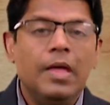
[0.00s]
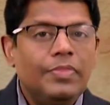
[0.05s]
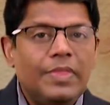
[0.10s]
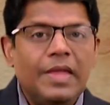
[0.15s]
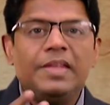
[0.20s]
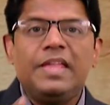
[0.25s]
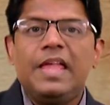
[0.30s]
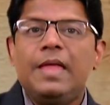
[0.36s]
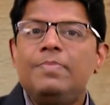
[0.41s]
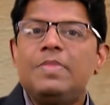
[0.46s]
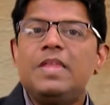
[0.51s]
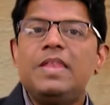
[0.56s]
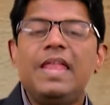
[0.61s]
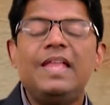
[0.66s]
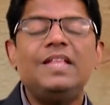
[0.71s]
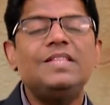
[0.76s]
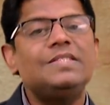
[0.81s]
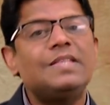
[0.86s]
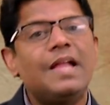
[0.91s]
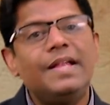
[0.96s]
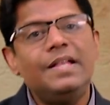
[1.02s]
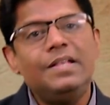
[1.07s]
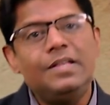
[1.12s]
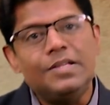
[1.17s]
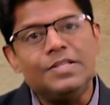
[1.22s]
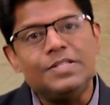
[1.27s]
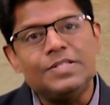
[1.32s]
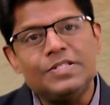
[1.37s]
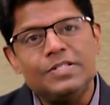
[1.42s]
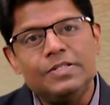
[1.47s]
Then came the next
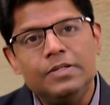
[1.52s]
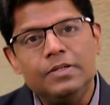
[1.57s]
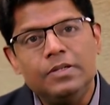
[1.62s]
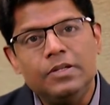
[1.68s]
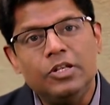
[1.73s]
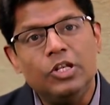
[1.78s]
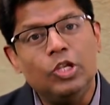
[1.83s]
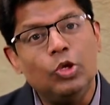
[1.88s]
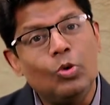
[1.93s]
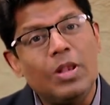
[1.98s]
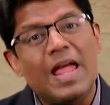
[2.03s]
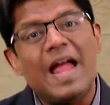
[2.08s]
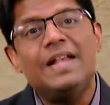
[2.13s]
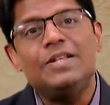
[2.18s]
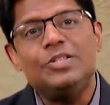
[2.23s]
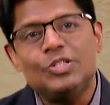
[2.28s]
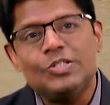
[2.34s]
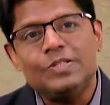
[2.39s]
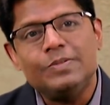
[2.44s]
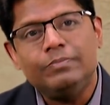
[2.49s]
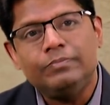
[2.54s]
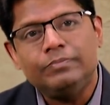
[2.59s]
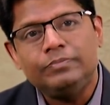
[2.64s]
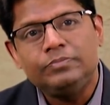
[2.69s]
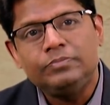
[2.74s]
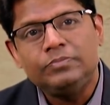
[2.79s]
scientist, Newlands.